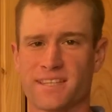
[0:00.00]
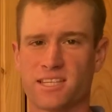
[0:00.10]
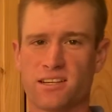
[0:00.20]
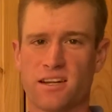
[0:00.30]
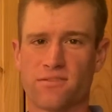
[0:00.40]

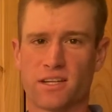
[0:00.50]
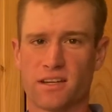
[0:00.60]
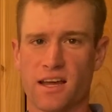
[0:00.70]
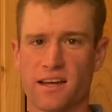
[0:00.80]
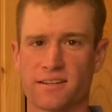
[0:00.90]
Good evening,
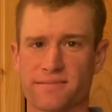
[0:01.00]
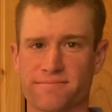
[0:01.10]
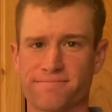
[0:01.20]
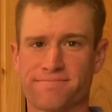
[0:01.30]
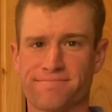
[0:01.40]
gang.
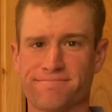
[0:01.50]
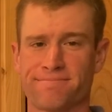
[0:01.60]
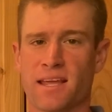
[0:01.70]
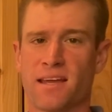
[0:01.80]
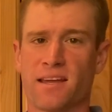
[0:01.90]

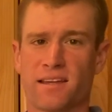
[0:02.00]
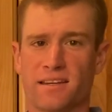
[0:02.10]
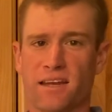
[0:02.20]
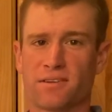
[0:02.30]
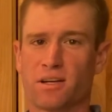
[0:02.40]

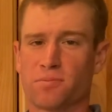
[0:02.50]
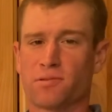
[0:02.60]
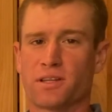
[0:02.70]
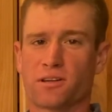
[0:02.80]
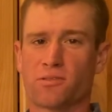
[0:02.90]
David Guppel,
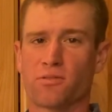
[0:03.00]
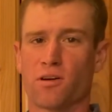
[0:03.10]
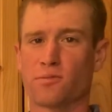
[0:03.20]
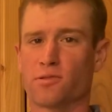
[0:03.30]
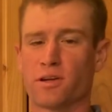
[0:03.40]
Thinker
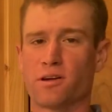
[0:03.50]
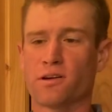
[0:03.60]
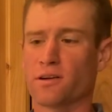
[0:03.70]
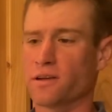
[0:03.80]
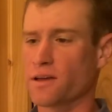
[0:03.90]
Farmer here.